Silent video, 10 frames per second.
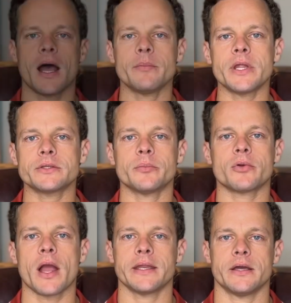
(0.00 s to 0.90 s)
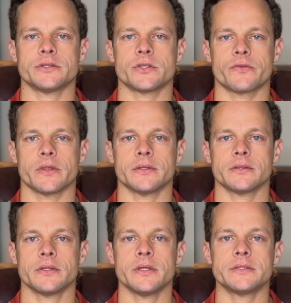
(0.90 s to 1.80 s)
I'm Dr. Brian Hutcheson.
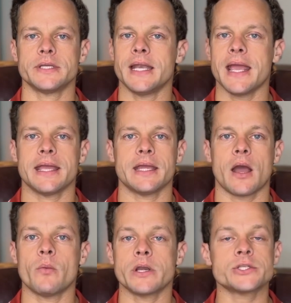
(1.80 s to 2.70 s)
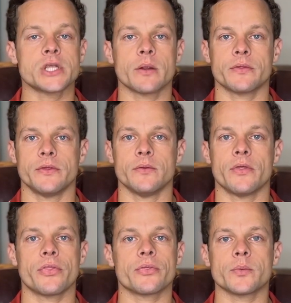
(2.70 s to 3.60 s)
Today, I want to share with you
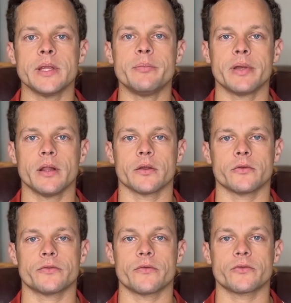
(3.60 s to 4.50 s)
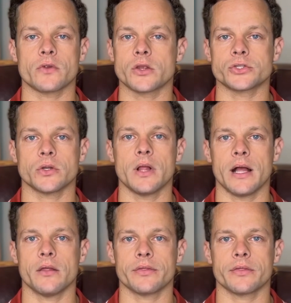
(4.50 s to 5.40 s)
the three pillars of structural
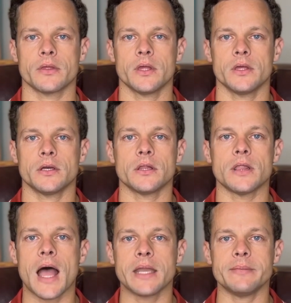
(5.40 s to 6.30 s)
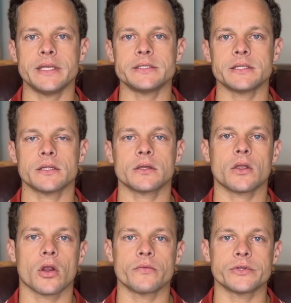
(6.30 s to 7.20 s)
health alignment,
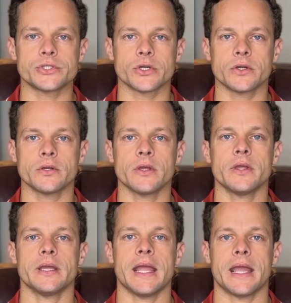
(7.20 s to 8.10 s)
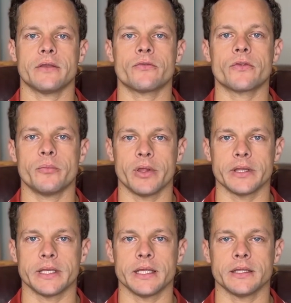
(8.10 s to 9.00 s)
curvature, and
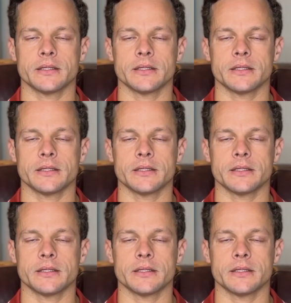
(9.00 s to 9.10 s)
stability.